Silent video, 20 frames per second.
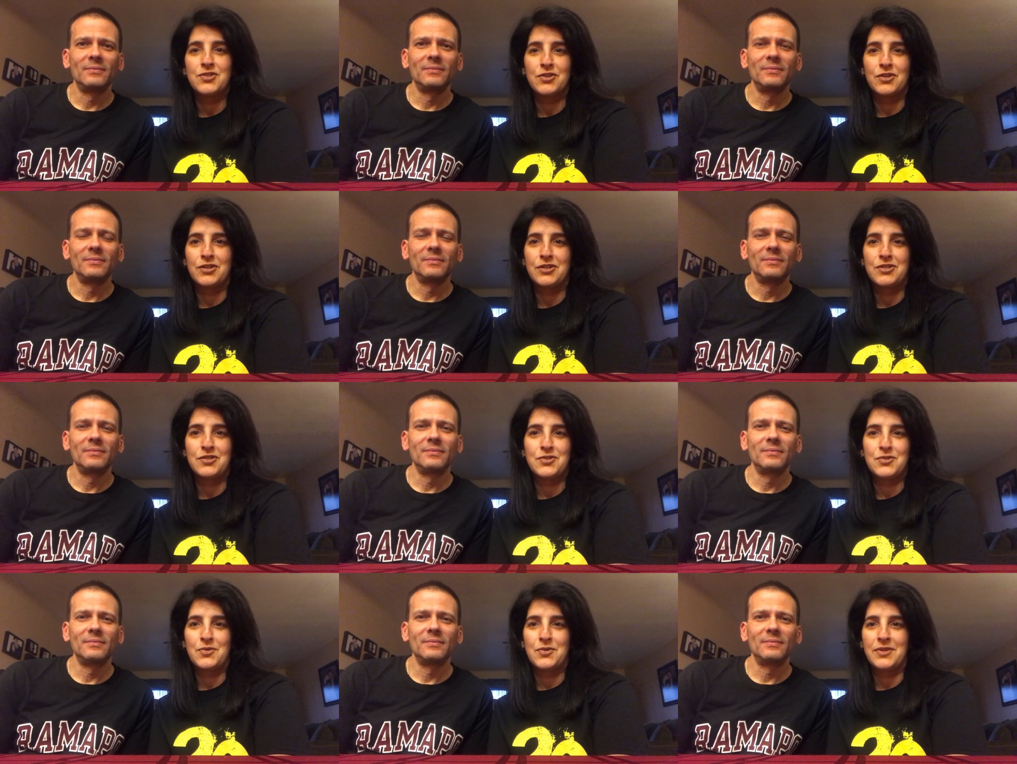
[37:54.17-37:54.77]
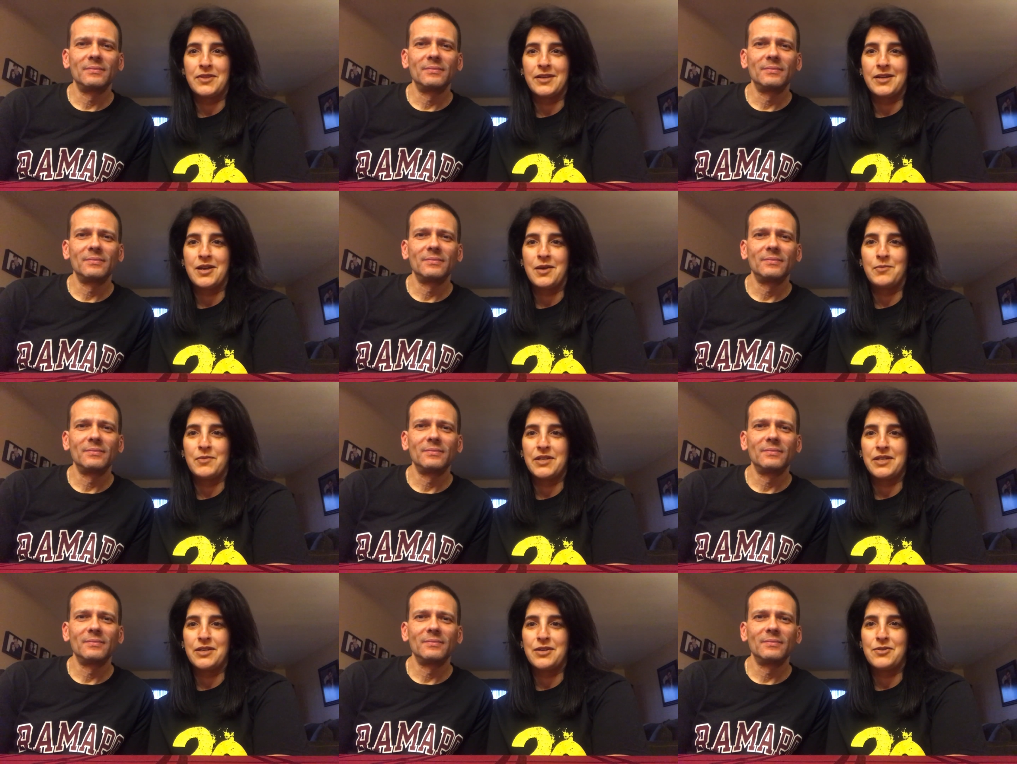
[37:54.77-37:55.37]
Speaker 1: you're gonna do in the
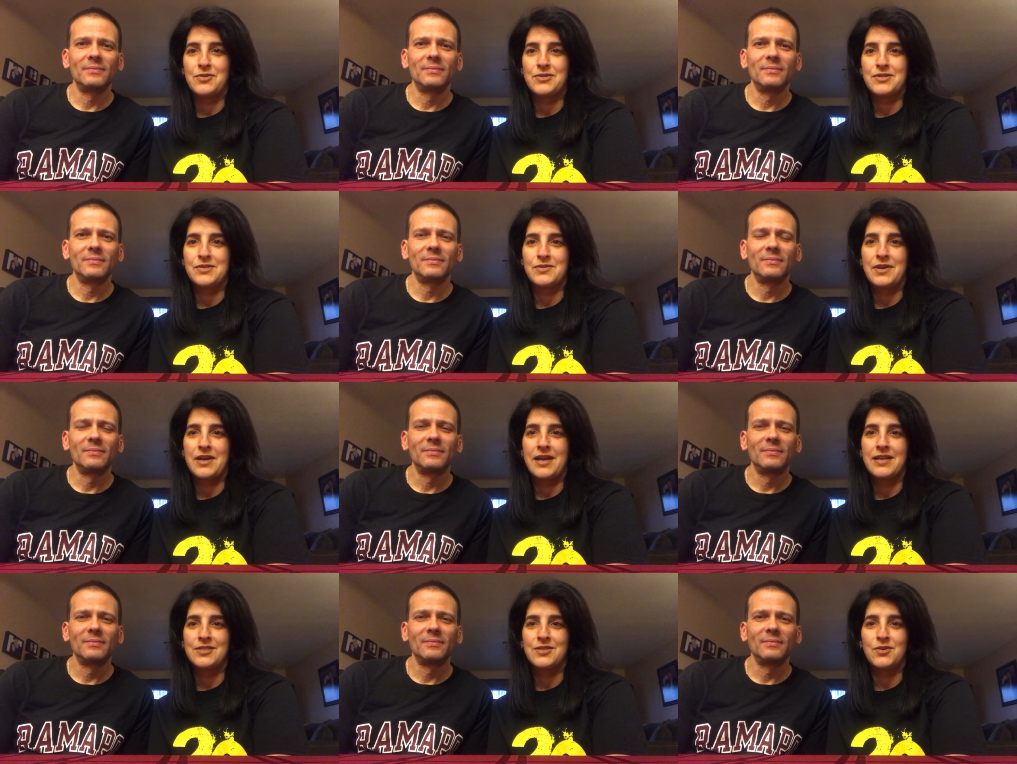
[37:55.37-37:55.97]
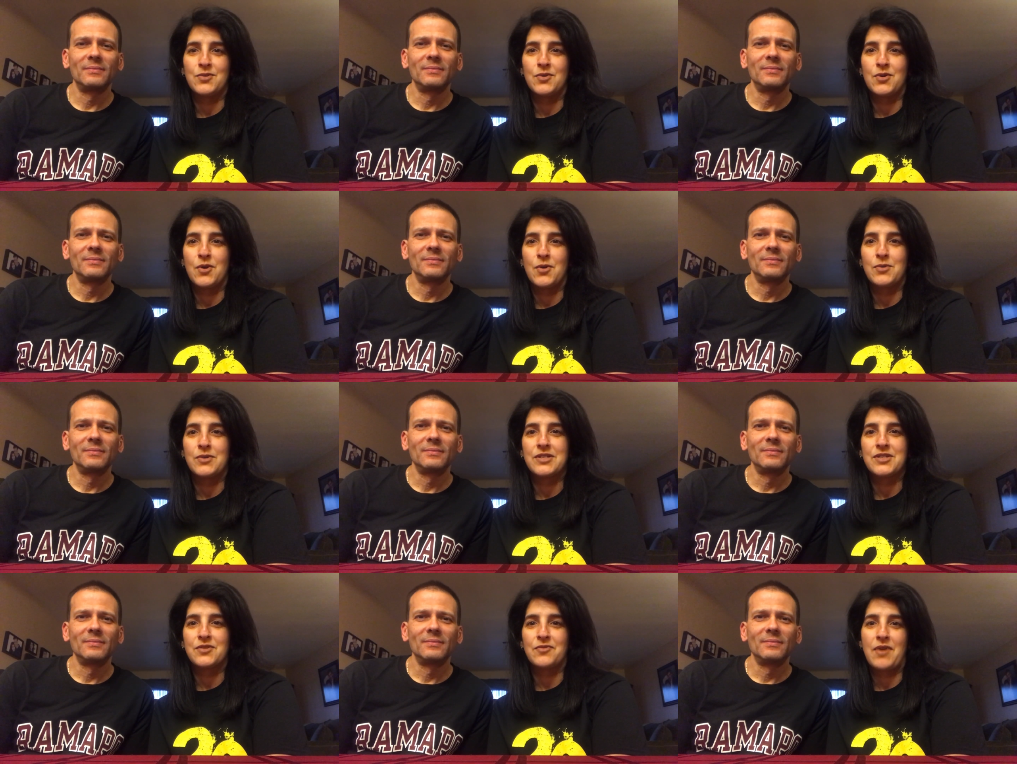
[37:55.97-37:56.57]
coming years as you go
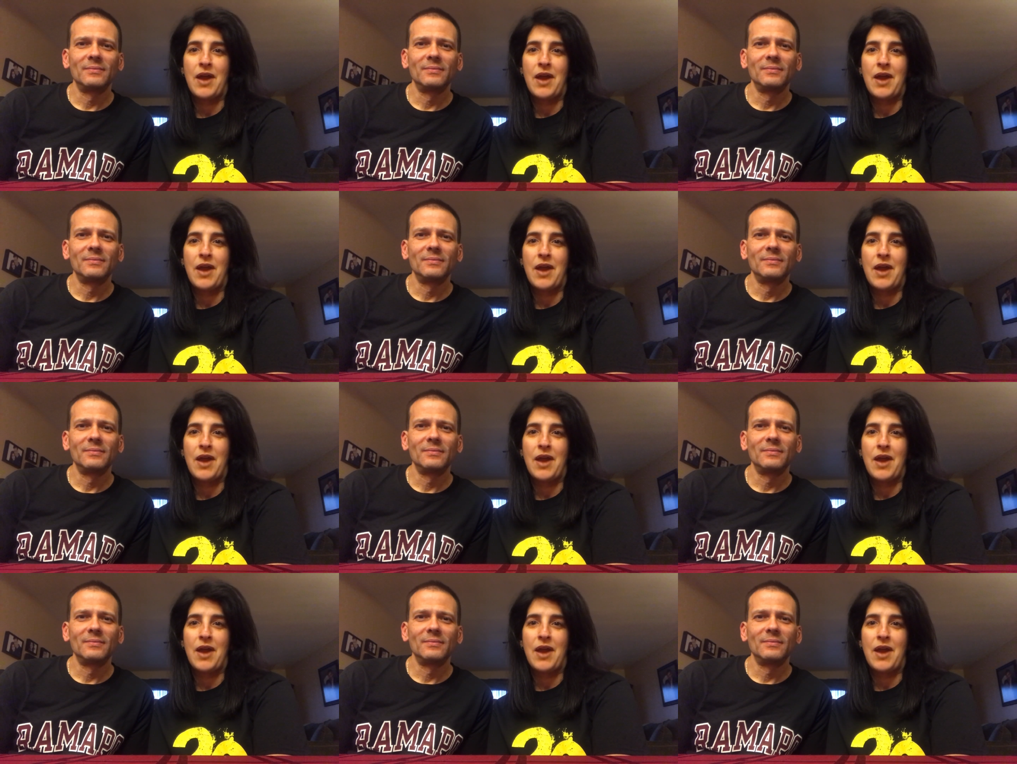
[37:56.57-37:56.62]
into